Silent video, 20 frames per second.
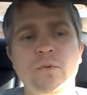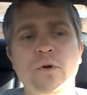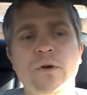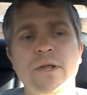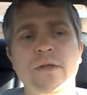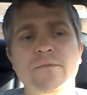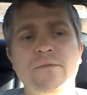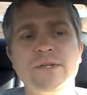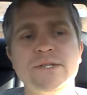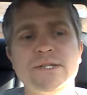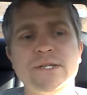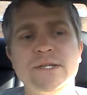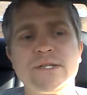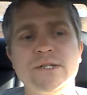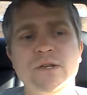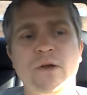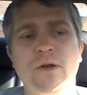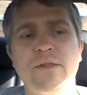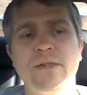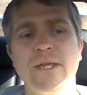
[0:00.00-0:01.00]
emphasis
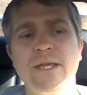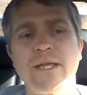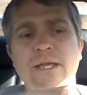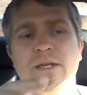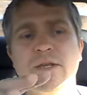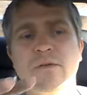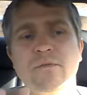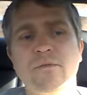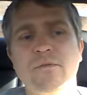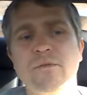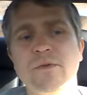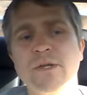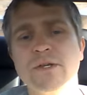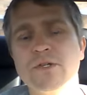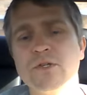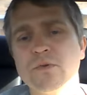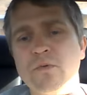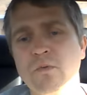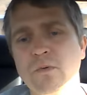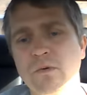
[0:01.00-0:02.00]
on the
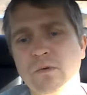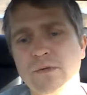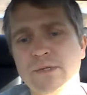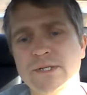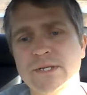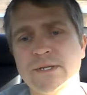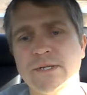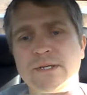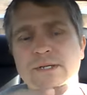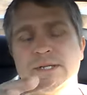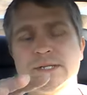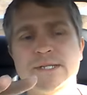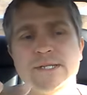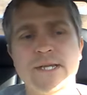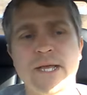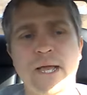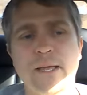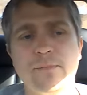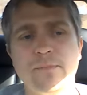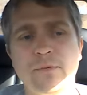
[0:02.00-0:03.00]
individuals and the
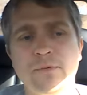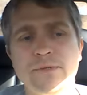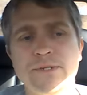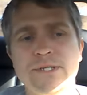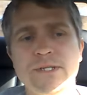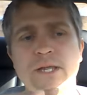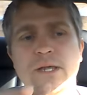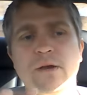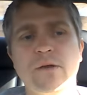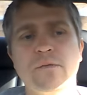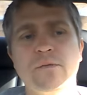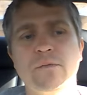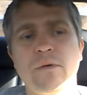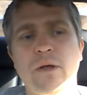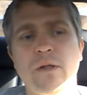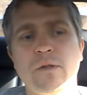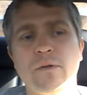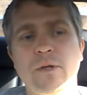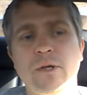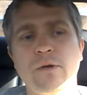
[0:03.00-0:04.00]
disciples that are
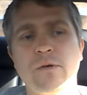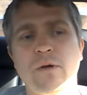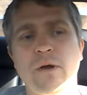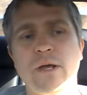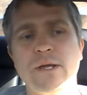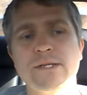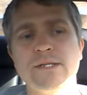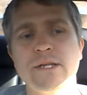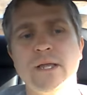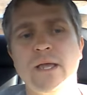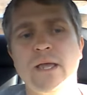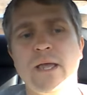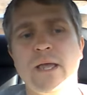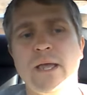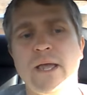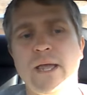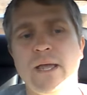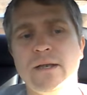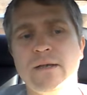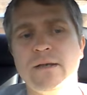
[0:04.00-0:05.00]
following Christ,
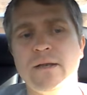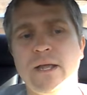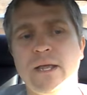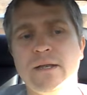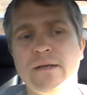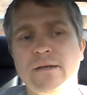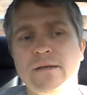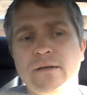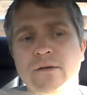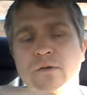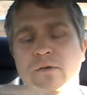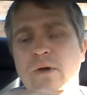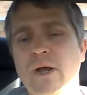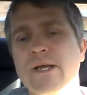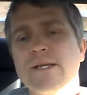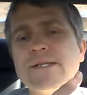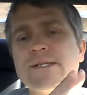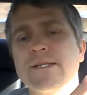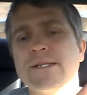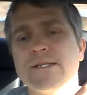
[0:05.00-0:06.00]
and
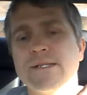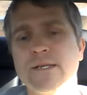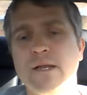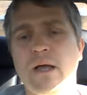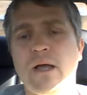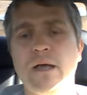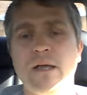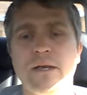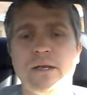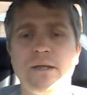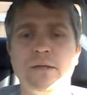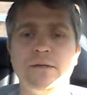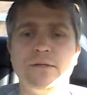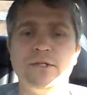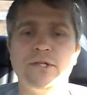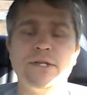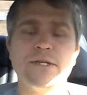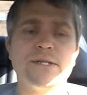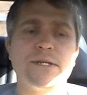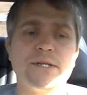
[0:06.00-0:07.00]

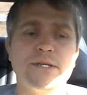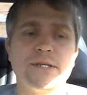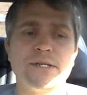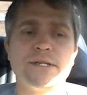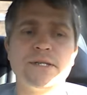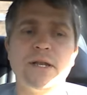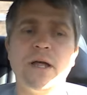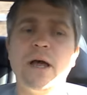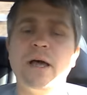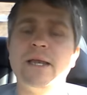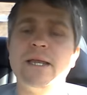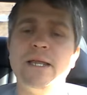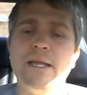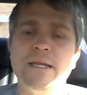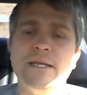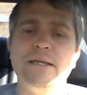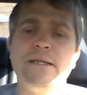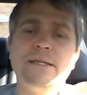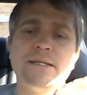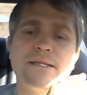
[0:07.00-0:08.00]
Jesus is not
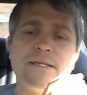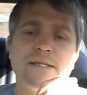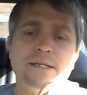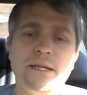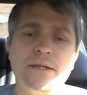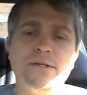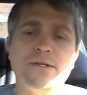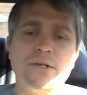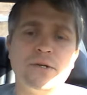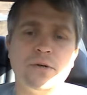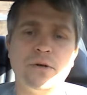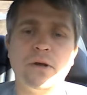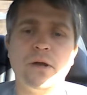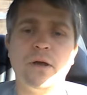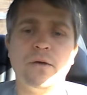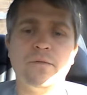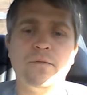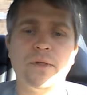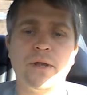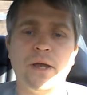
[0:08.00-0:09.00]
in the center
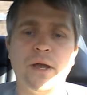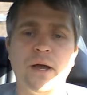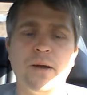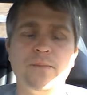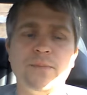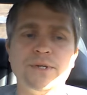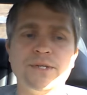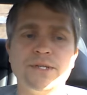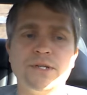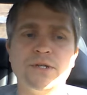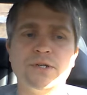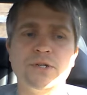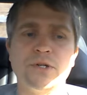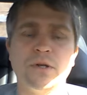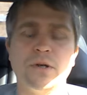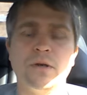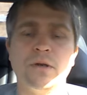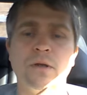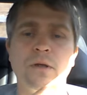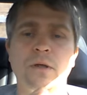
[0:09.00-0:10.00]
of the composition.
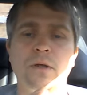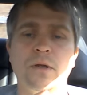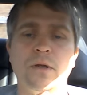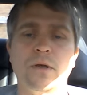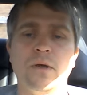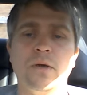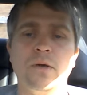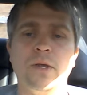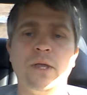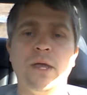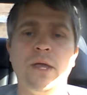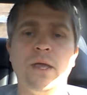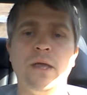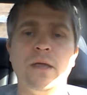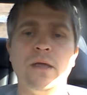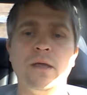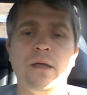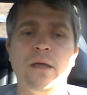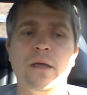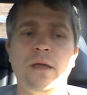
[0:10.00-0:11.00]

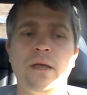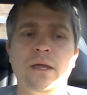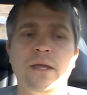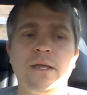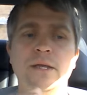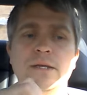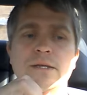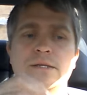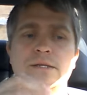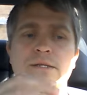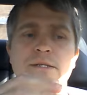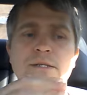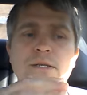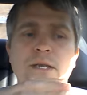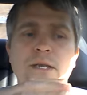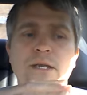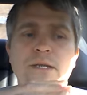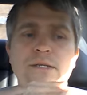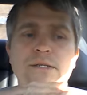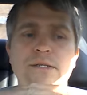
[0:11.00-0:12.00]
Okay,
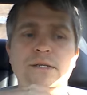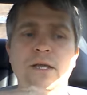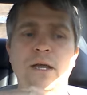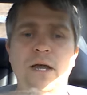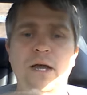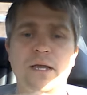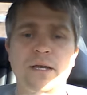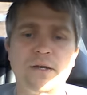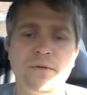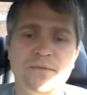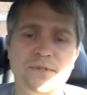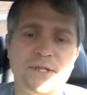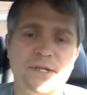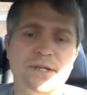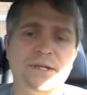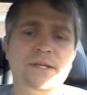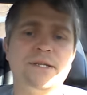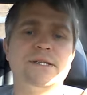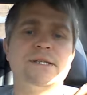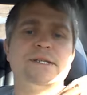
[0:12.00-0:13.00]
he's kind of to
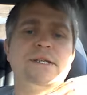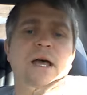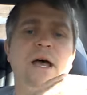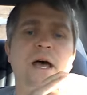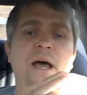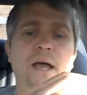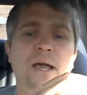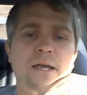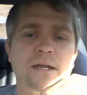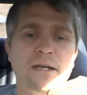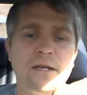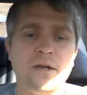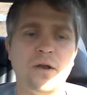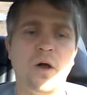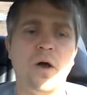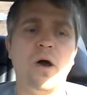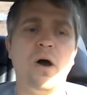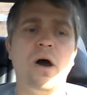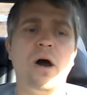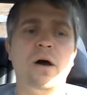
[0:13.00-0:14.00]
the side and
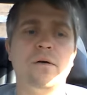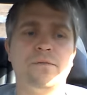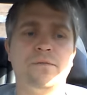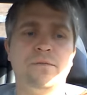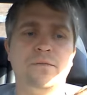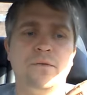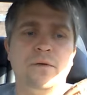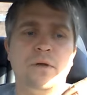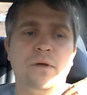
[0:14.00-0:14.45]
off